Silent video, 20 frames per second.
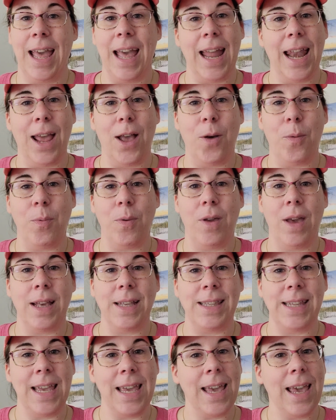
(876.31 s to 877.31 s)
And I hope you
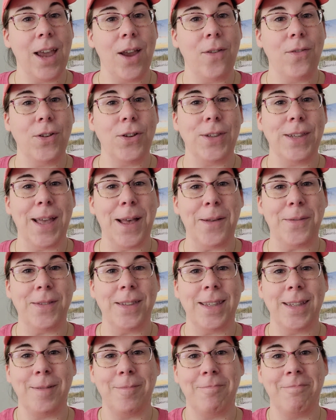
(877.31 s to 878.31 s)
guys take care of
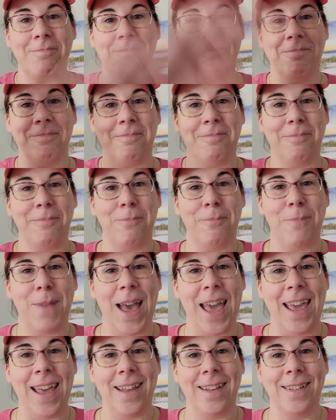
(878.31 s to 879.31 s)
yourselves.
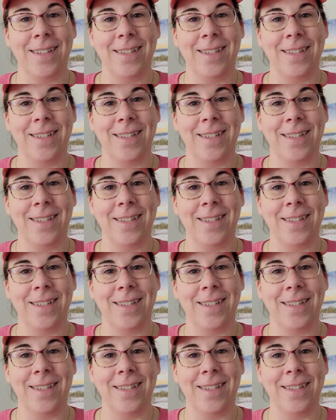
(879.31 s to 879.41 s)
Bye.